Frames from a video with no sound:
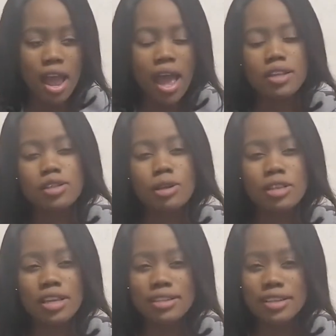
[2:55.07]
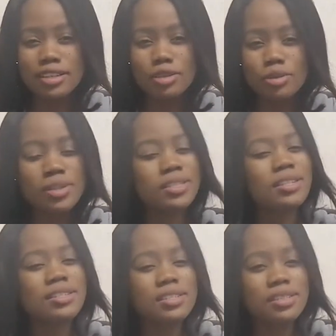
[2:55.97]
And so that lady who was
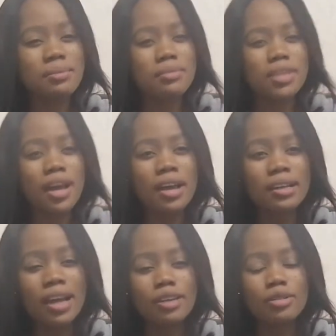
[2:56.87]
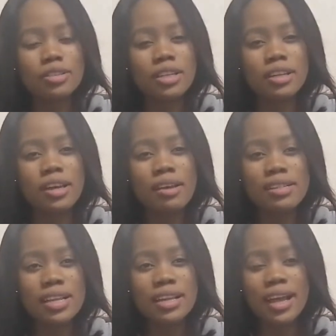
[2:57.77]
assisting me, I looked at her. I
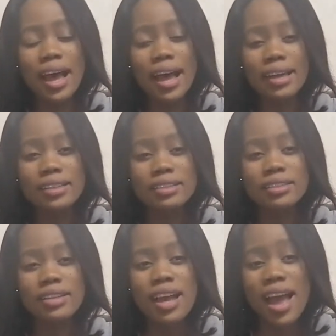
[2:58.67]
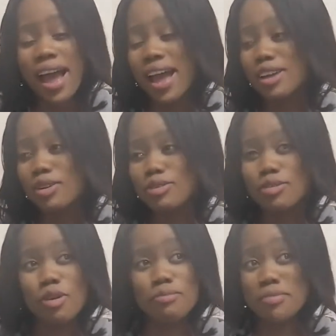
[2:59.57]
was like, I don't
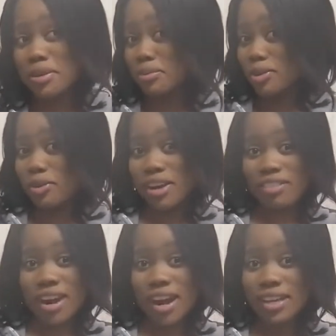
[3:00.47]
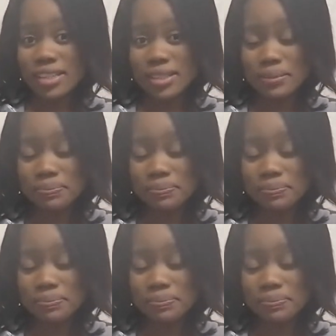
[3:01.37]
know, maybe you are right.